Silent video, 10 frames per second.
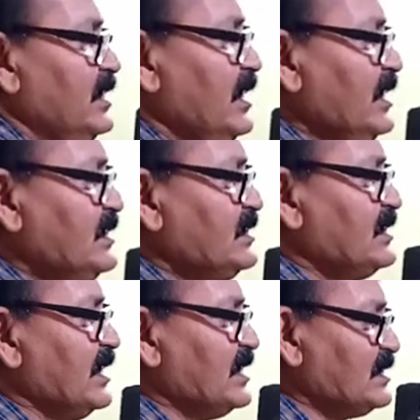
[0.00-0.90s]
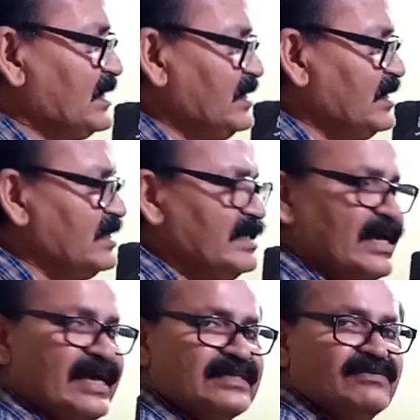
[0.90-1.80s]
is 60
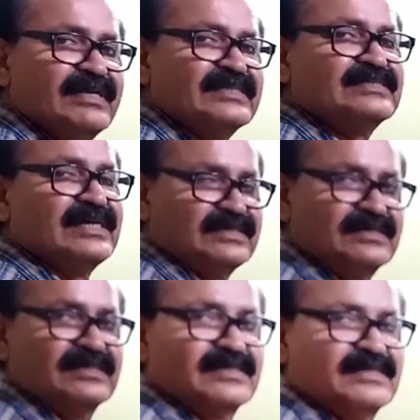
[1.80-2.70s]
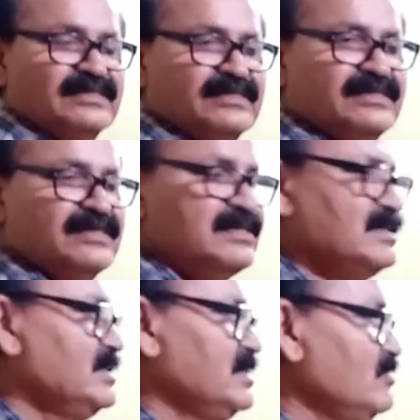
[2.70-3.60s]
degree as well as 30 degree.
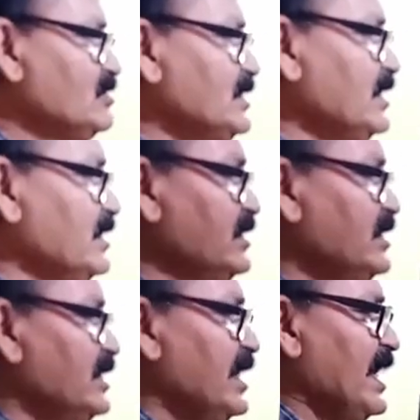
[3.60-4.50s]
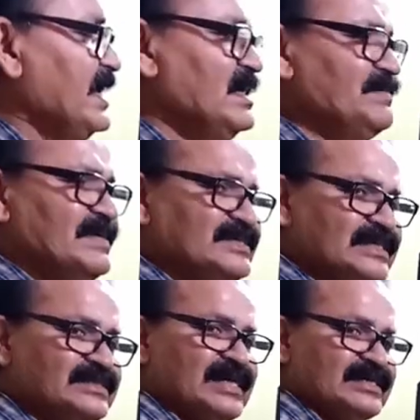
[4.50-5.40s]
You see,
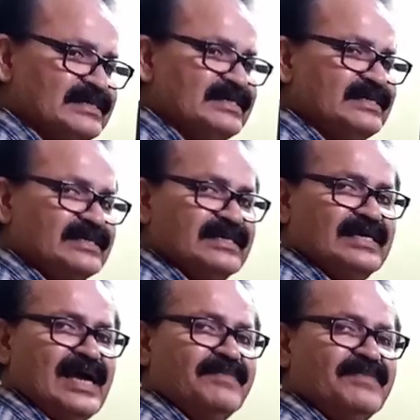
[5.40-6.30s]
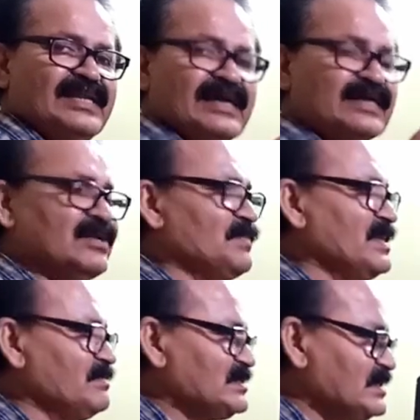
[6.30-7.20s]
elevation 30 degree, angle of
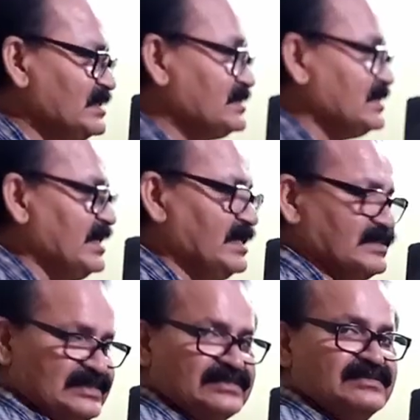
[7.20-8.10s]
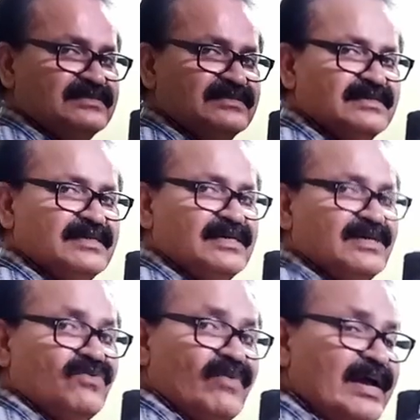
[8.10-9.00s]
elevation is less
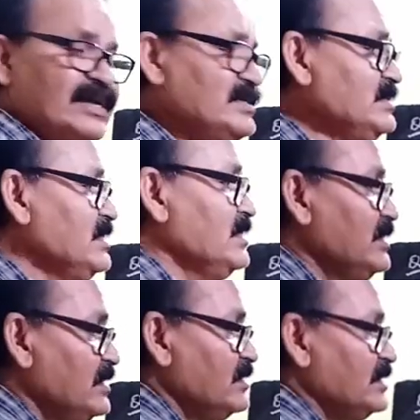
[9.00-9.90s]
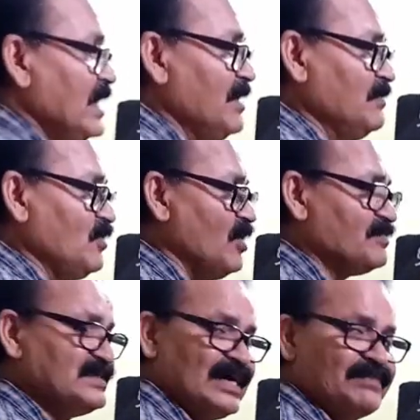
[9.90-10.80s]
when the
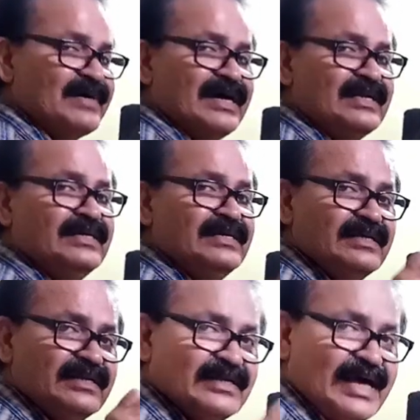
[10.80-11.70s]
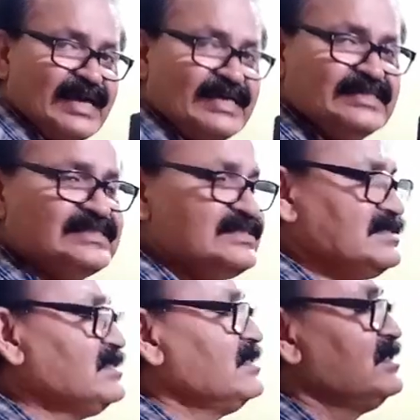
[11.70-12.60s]
observer lies